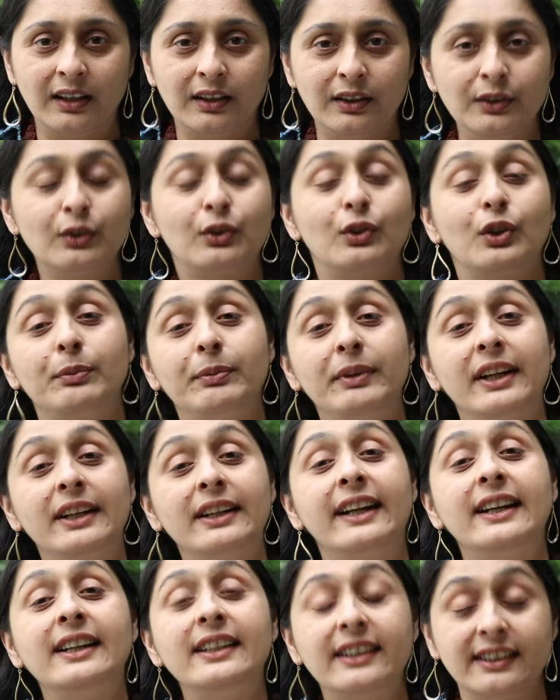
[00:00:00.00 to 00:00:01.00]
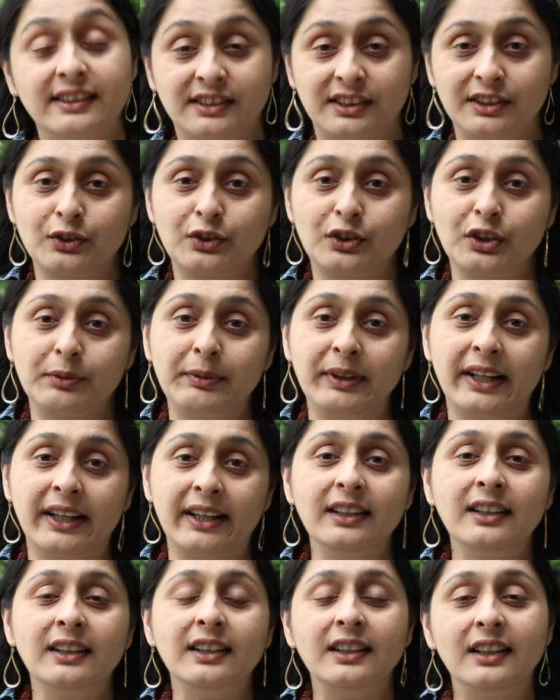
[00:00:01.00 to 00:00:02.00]
you could be a dentist, you could be
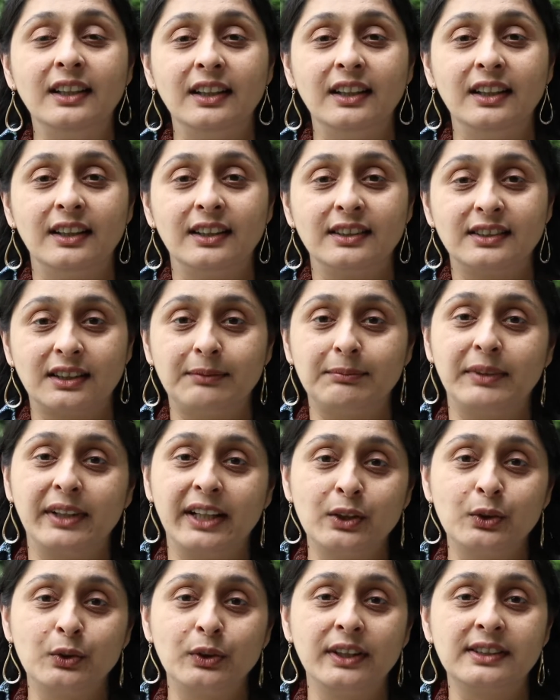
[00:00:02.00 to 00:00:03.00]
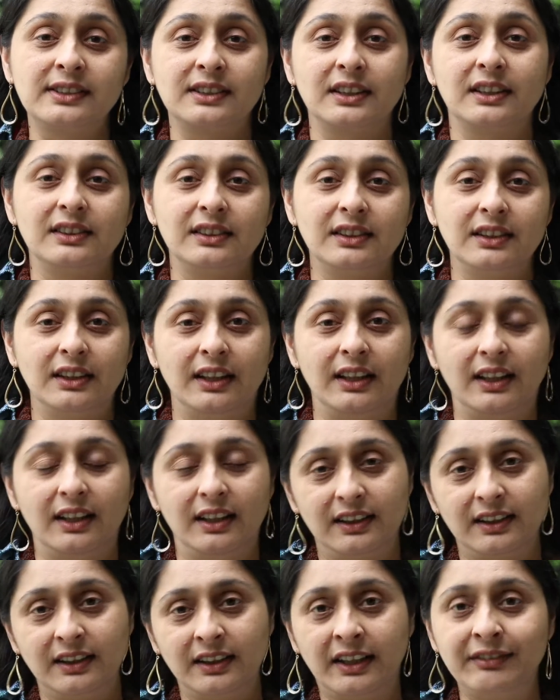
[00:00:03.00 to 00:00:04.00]
somebody who is
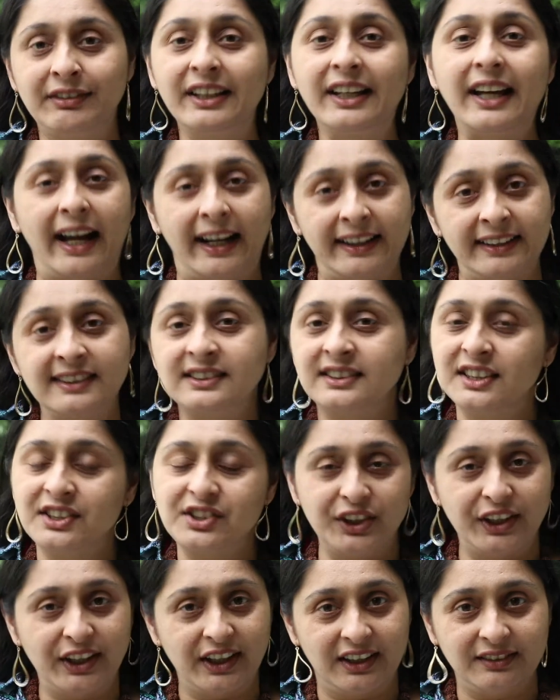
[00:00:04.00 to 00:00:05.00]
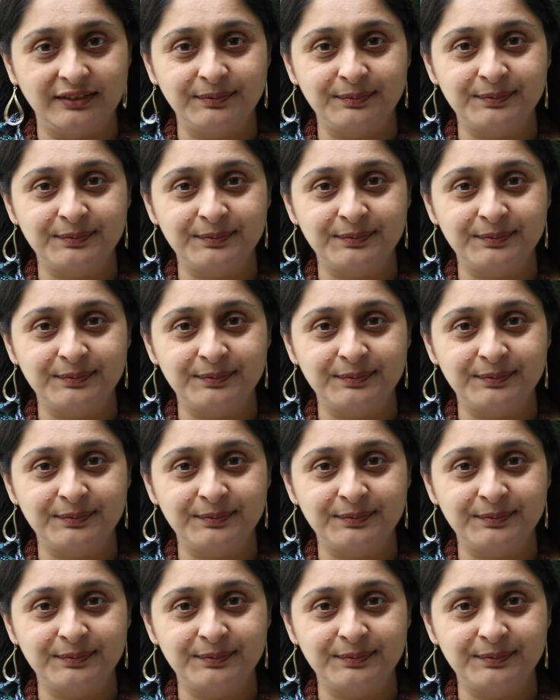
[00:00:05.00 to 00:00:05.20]
giving anesthesia,